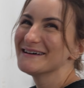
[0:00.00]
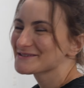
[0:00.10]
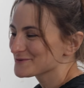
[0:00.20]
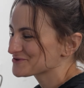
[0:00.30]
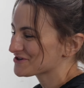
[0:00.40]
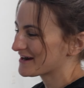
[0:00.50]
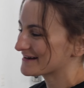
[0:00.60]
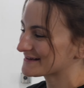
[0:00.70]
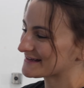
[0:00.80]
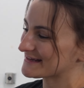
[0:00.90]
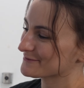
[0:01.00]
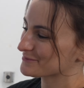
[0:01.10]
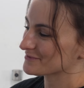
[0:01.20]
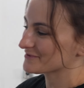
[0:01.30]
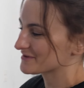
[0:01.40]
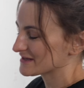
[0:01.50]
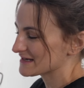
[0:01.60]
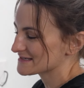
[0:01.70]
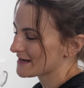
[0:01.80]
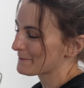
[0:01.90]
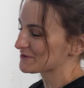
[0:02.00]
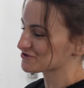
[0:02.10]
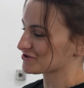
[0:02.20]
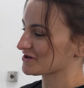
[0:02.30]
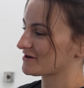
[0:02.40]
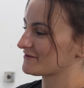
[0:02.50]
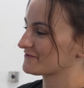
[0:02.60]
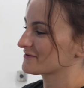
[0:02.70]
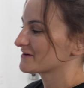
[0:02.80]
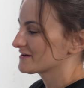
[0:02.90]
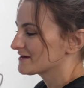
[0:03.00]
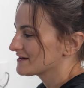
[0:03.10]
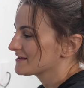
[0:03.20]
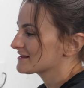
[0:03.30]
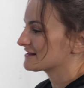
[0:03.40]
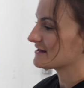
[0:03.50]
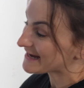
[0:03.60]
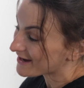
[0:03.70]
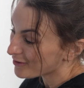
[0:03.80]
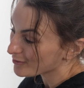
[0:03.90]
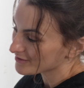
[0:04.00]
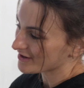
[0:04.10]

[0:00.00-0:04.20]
So I'm trying to keep the temperature of epoxy down,